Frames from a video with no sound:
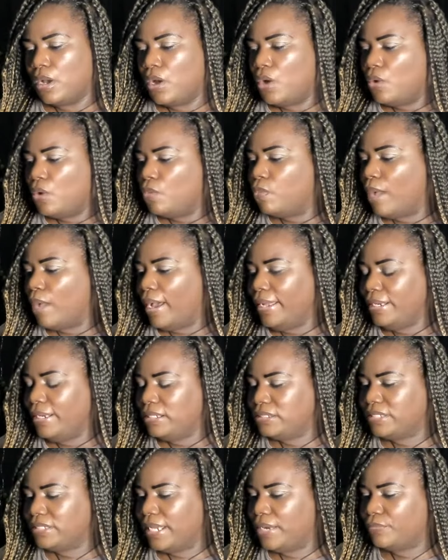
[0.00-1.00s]
Why
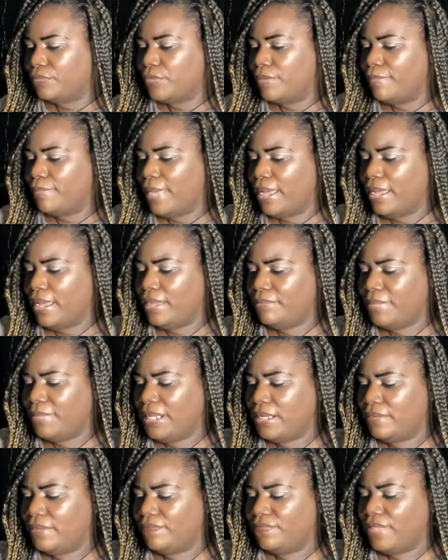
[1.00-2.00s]
does that remind
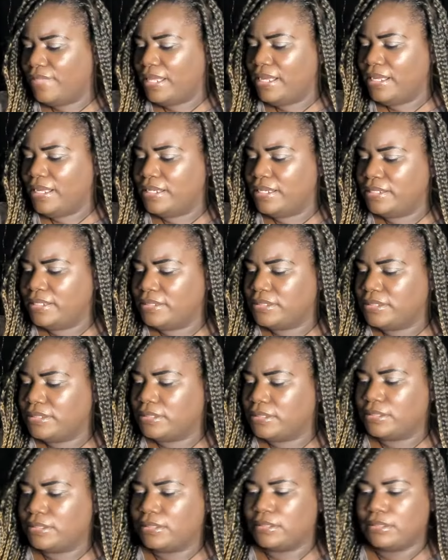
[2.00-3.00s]
me of
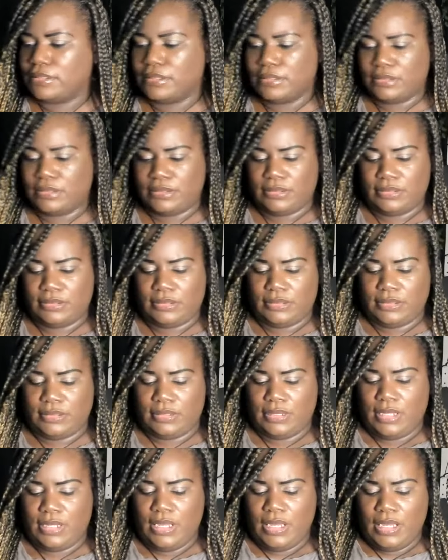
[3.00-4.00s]
this?
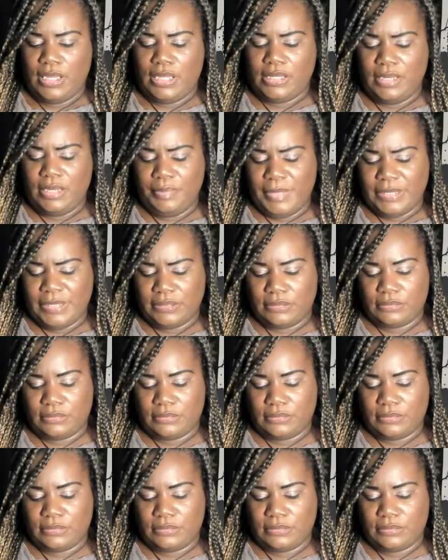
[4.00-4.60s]
It could be